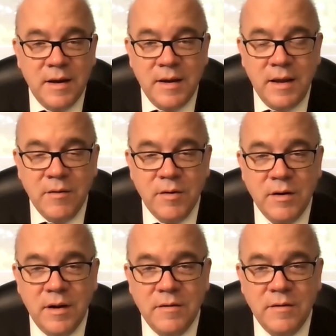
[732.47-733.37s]
here
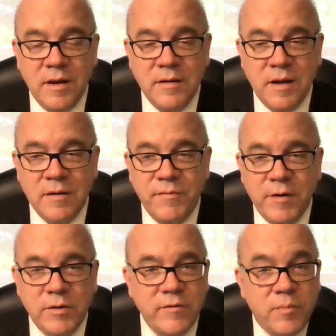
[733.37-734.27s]
on the
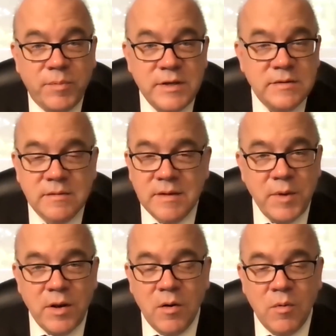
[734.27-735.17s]
federal level, please let
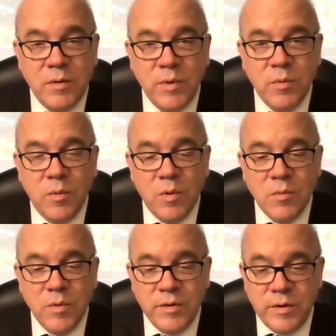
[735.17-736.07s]
me know and we will
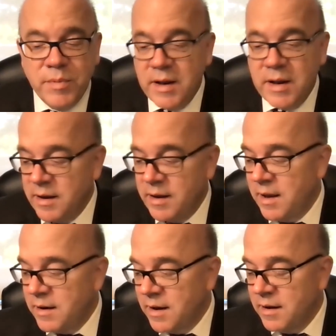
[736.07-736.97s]
work with you. But
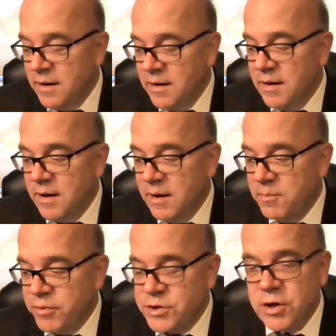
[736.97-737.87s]
I
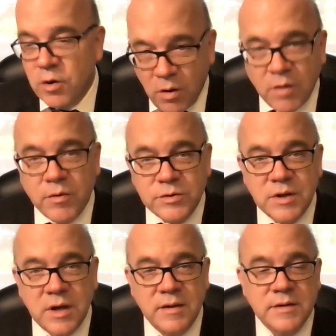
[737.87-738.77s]
appreciate all those
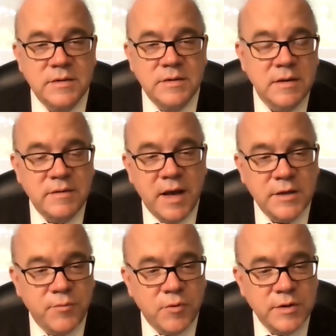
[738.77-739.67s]
on this
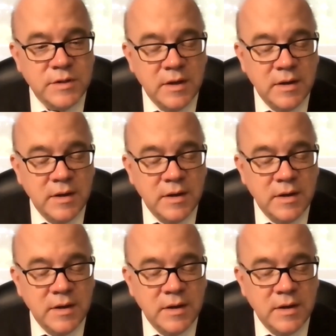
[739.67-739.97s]
task force.